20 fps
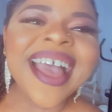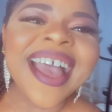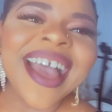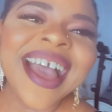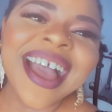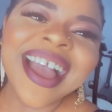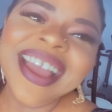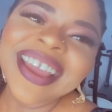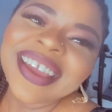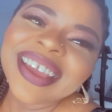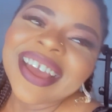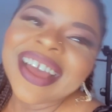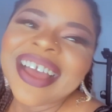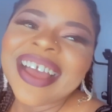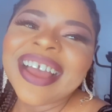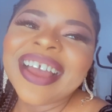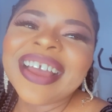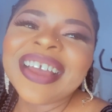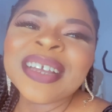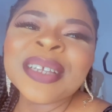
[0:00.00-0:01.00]
Hi
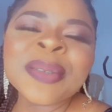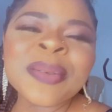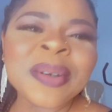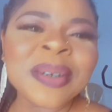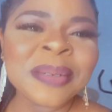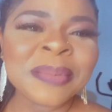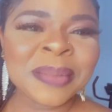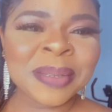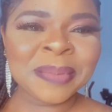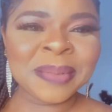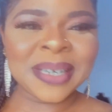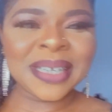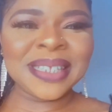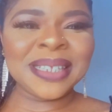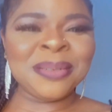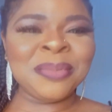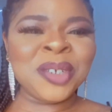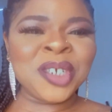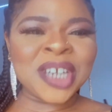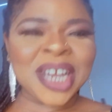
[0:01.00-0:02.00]
guys, welcome to my
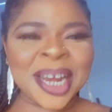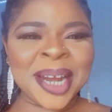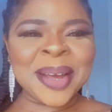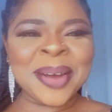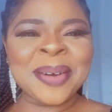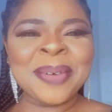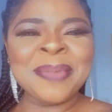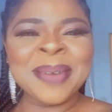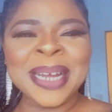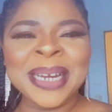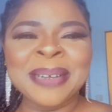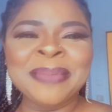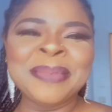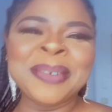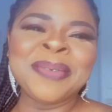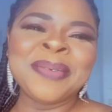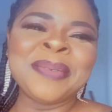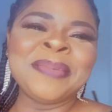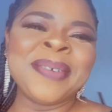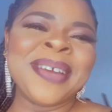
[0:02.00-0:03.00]
YouTube channel. My name
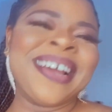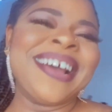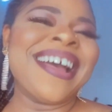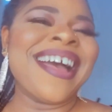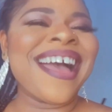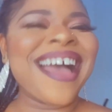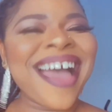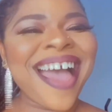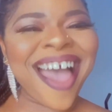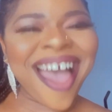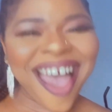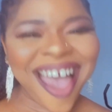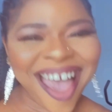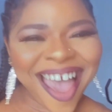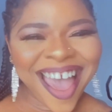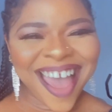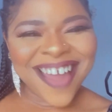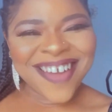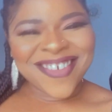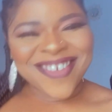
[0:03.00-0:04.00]
is Rebecca
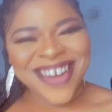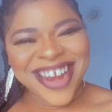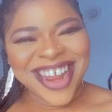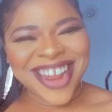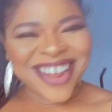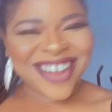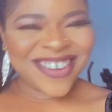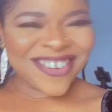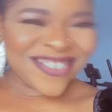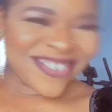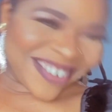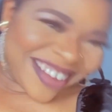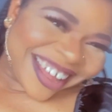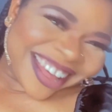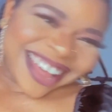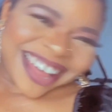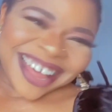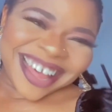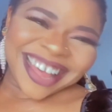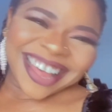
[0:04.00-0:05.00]

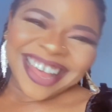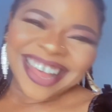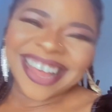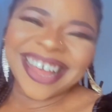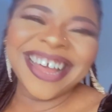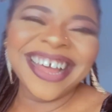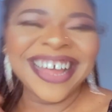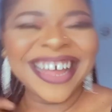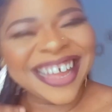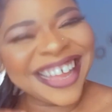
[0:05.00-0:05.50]
Arela.